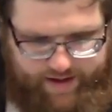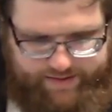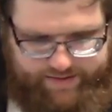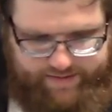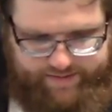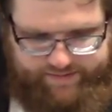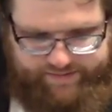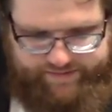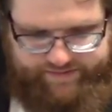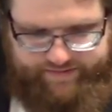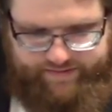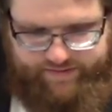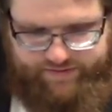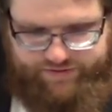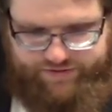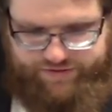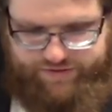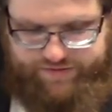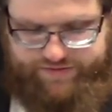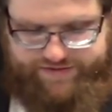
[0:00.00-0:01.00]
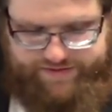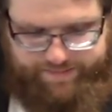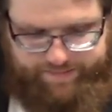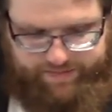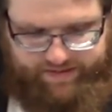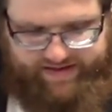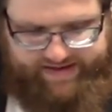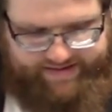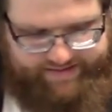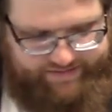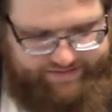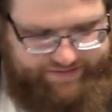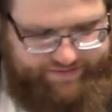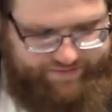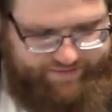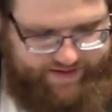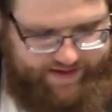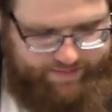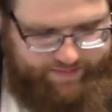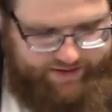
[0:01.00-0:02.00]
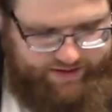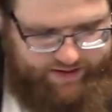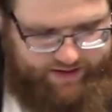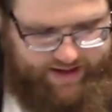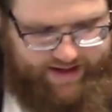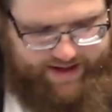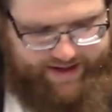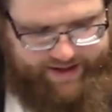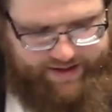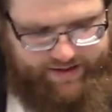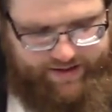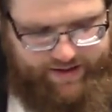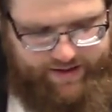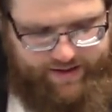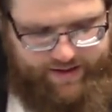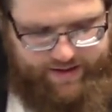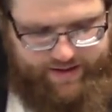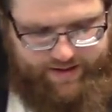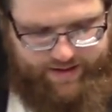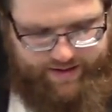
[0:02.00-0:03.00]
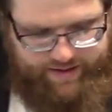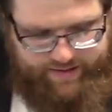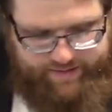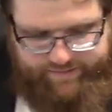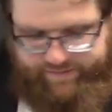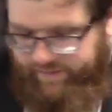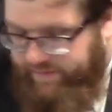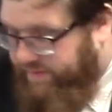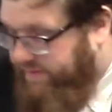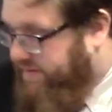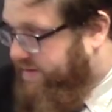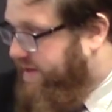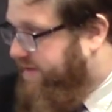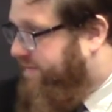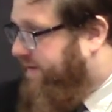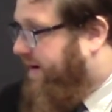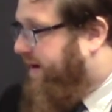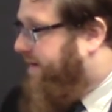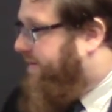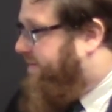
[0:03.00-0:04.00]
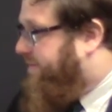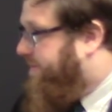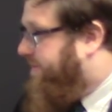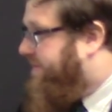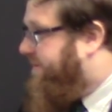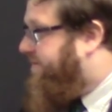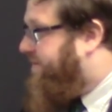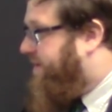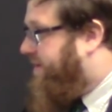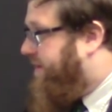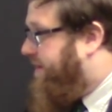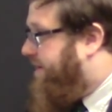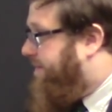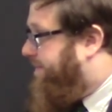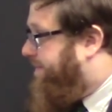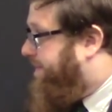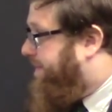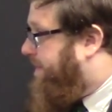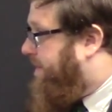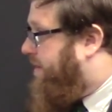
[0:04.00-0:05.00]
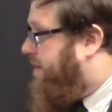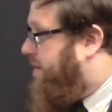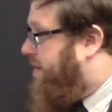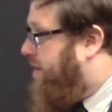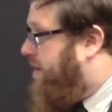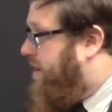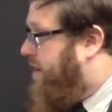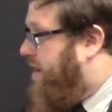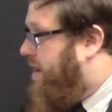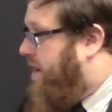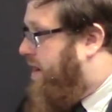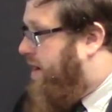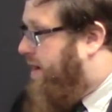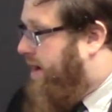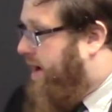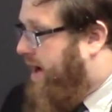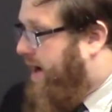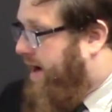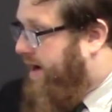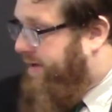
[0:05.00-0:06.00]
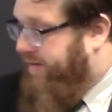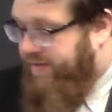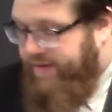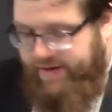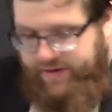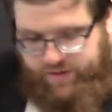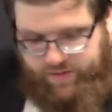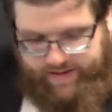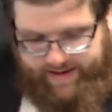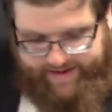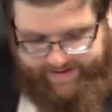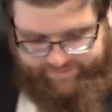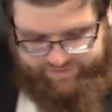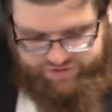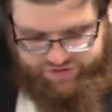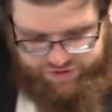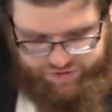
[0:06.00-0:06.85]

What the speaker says: does choose to bless the family line of Levi specifically. Then you have